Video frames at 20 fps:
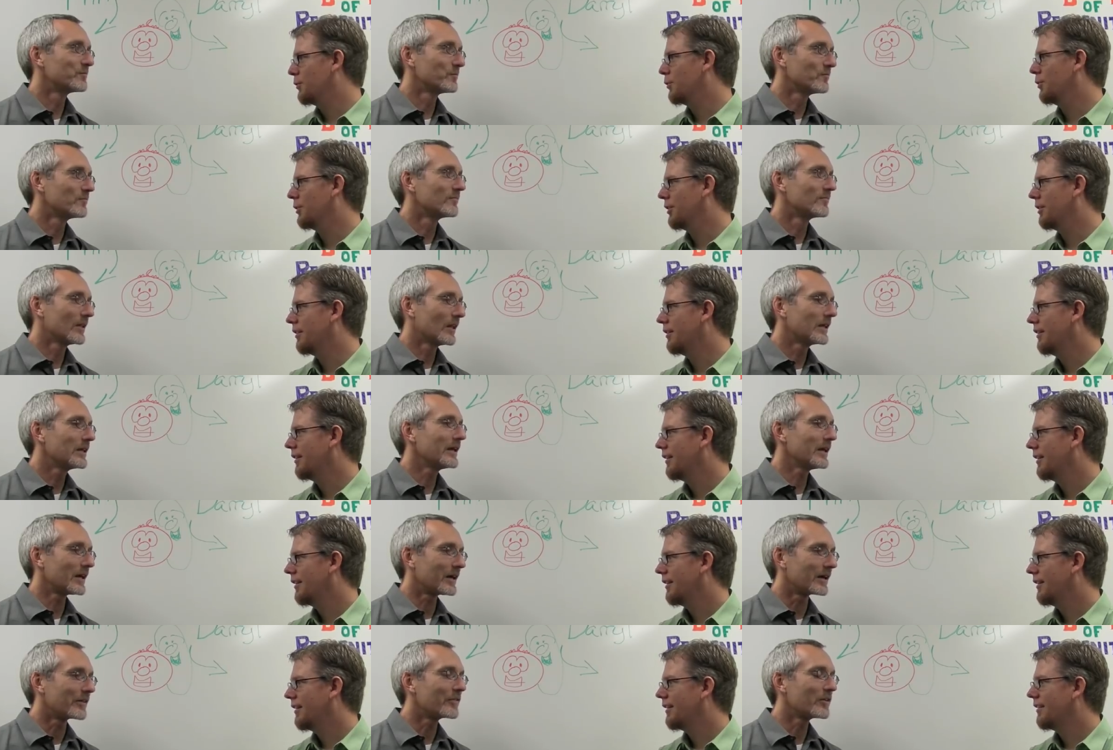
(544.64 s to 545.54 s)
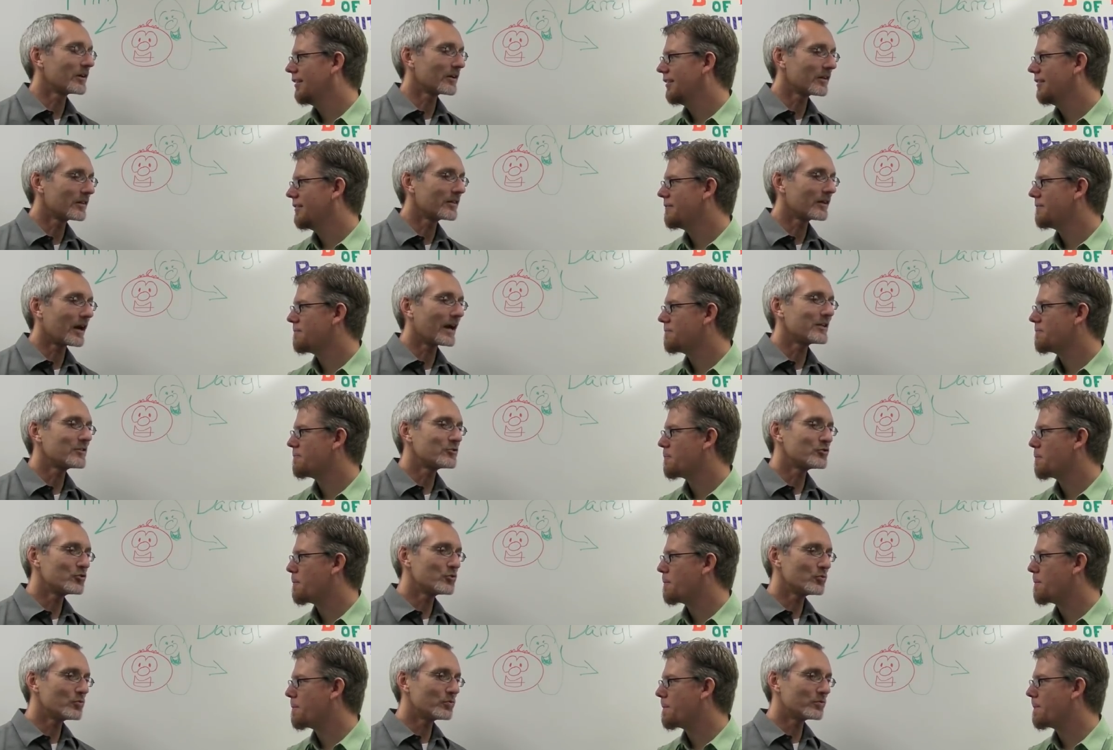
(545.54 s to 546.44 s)
Speaker 1: would. Yeah, there, there, I
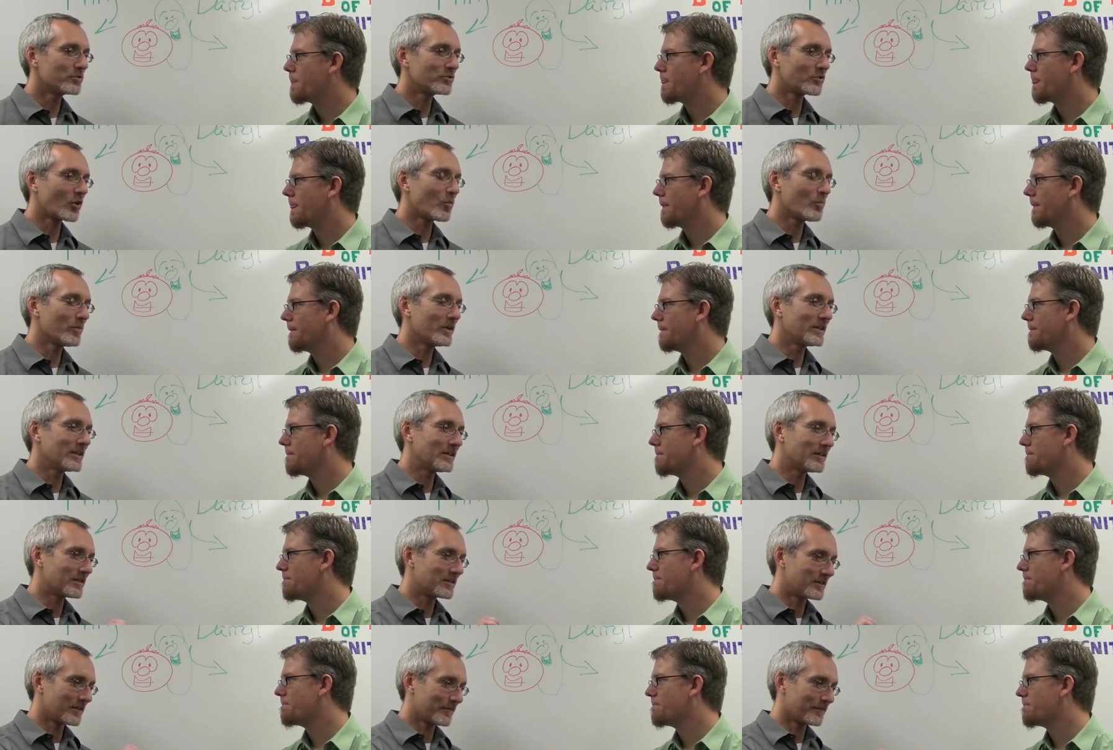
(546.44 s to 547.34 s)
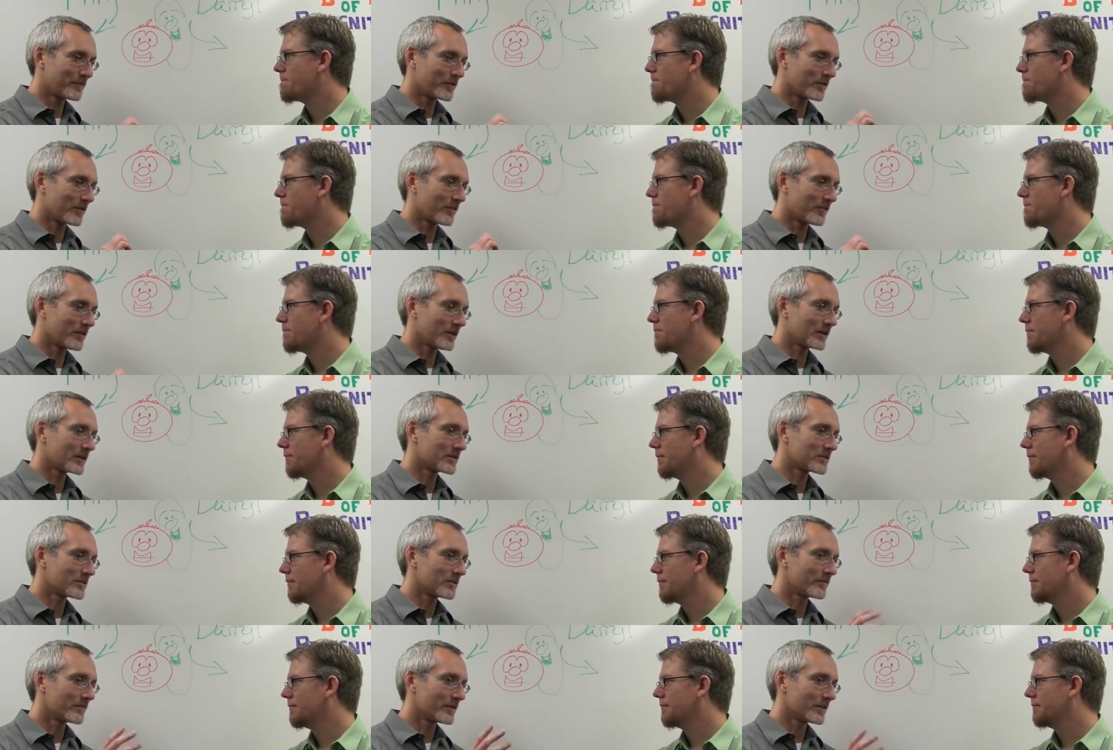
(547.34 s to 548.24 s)
do so many different
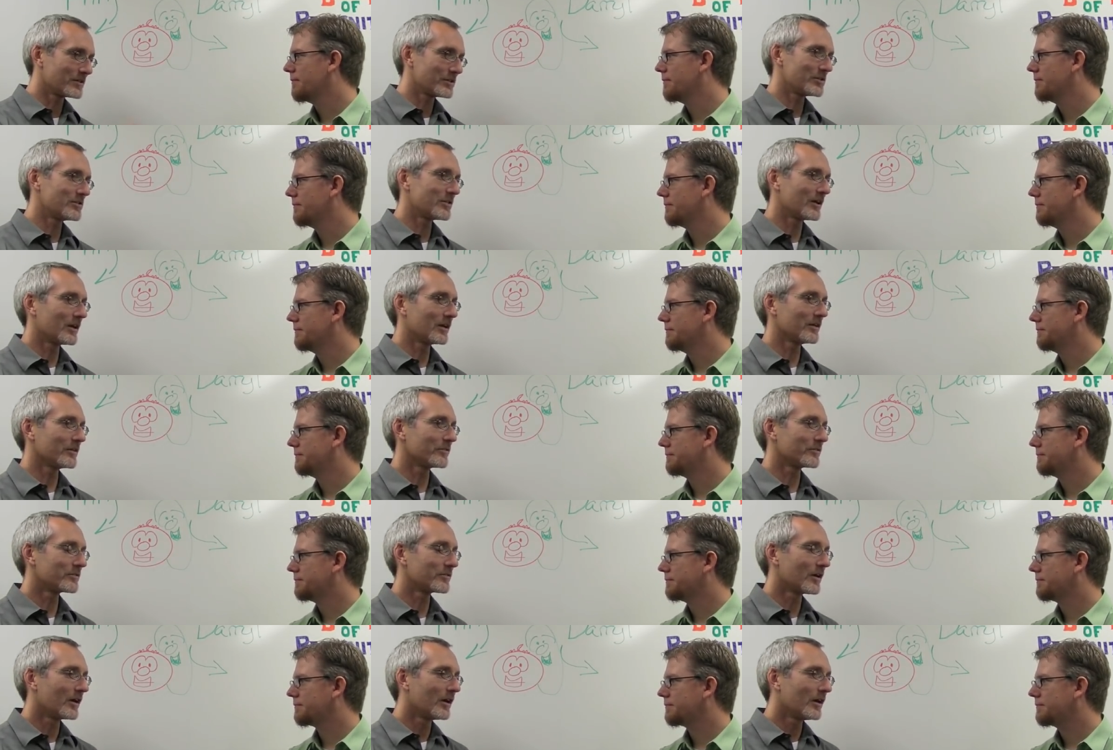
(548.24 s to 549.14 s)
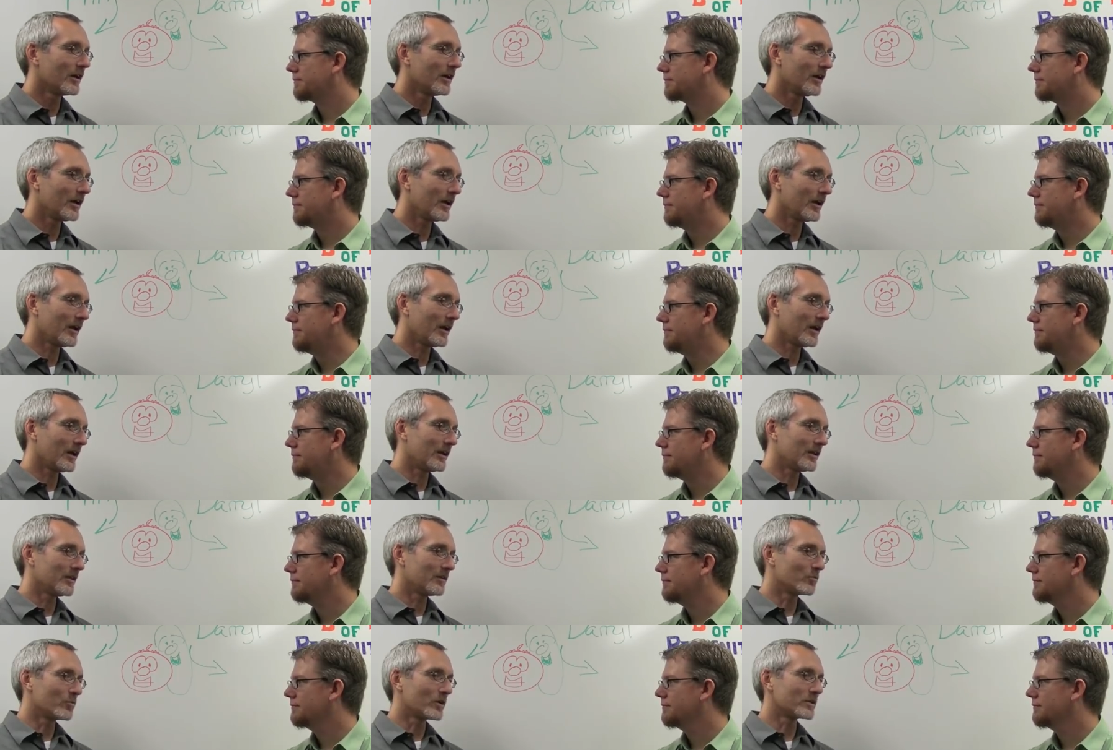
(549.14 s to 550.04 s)
things in Veggie Tales
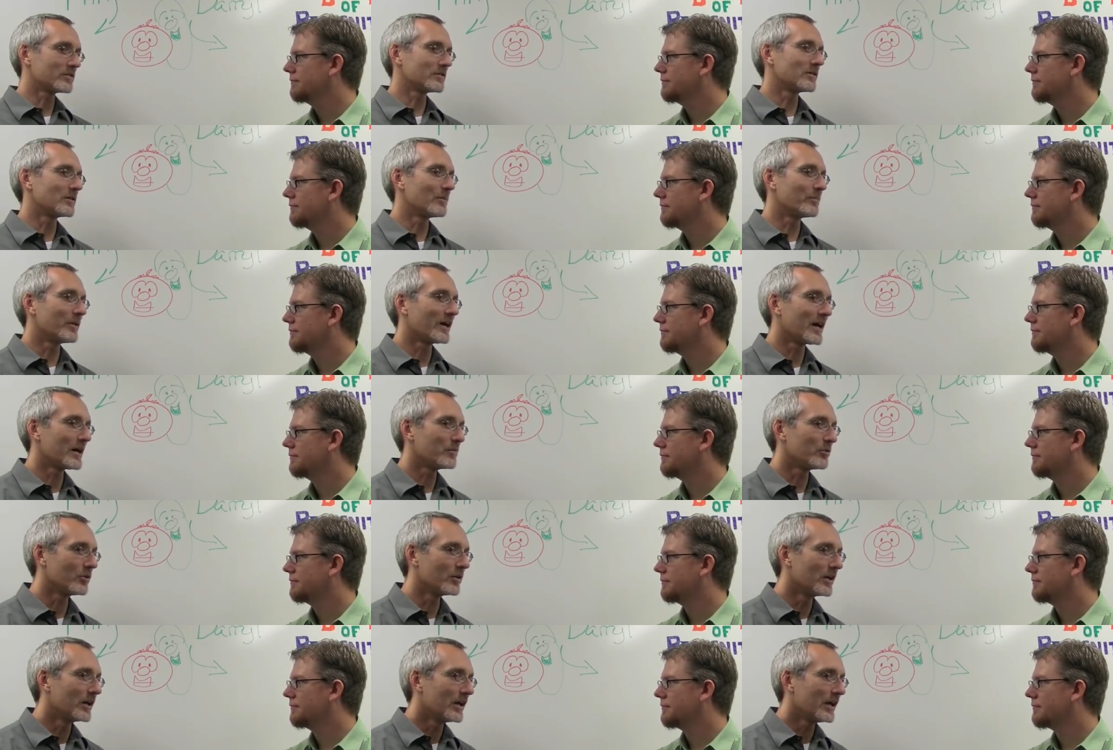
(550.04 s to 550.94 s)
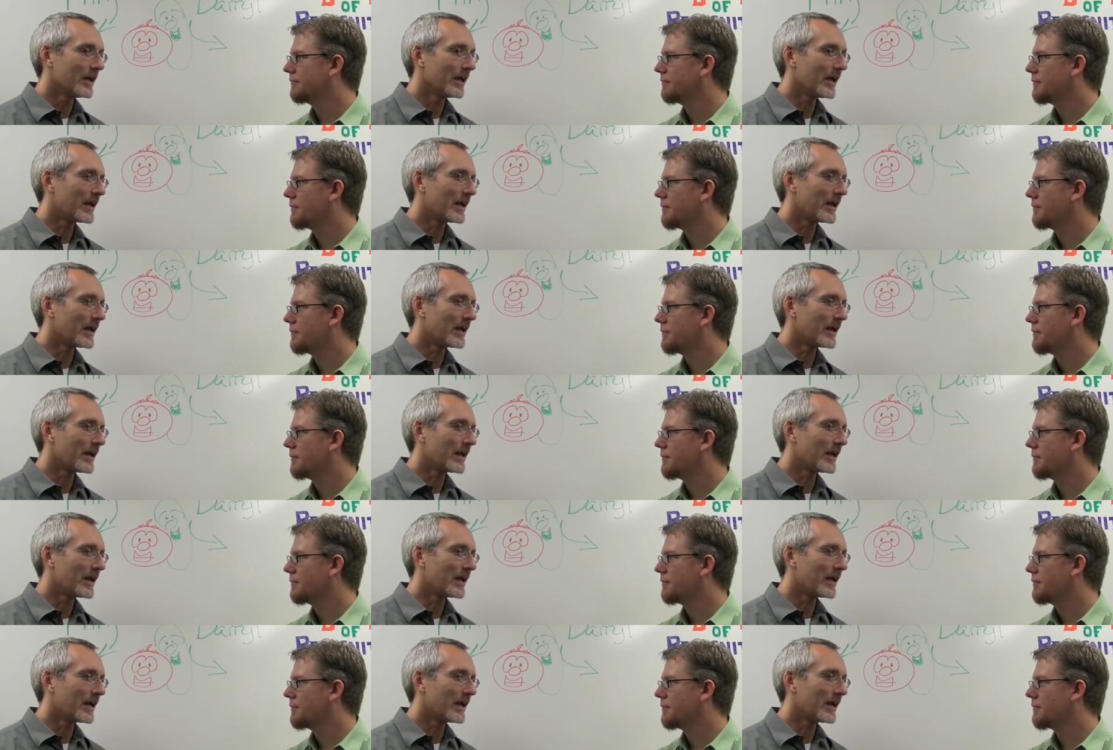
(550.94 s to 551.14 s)
and in What's in the Bible,